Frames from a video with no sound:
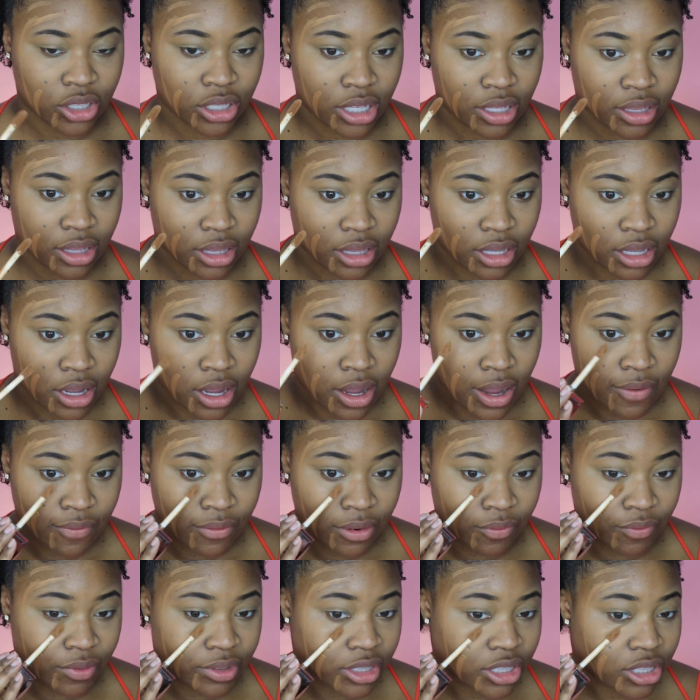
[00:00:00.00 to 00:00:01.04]
problem I
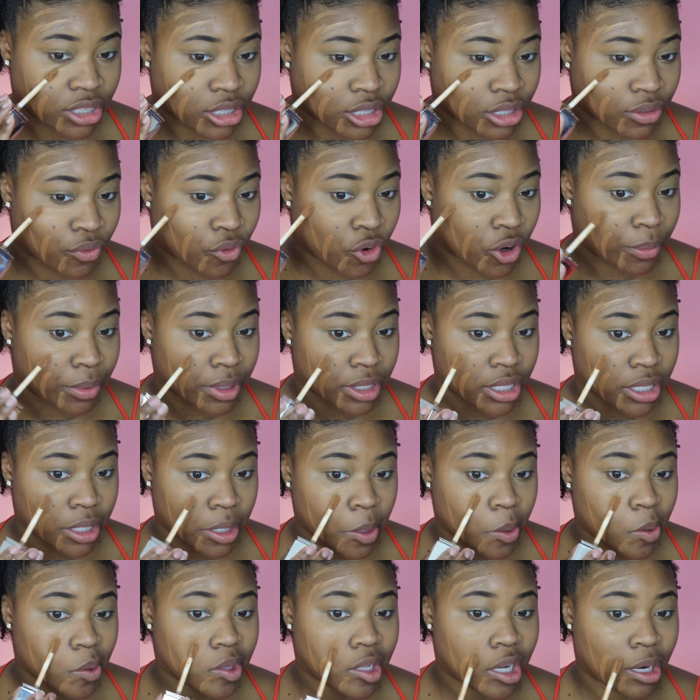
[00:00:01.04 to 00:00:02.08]
have is like you
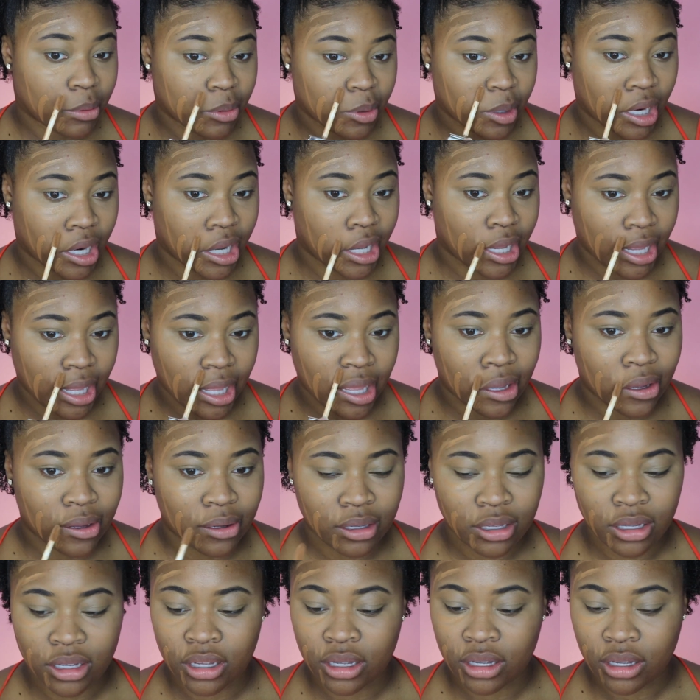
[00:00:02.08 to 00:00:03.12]
can't really tell with the
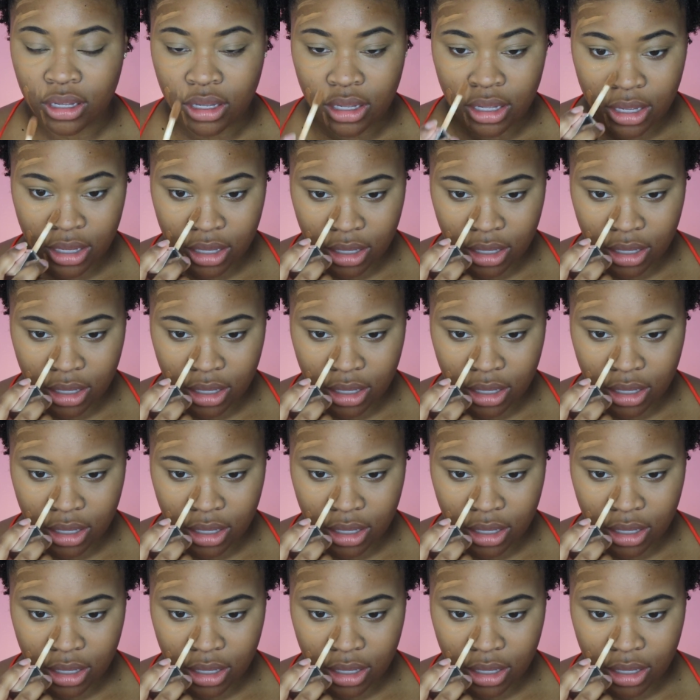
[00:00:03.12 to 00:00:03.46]
applicator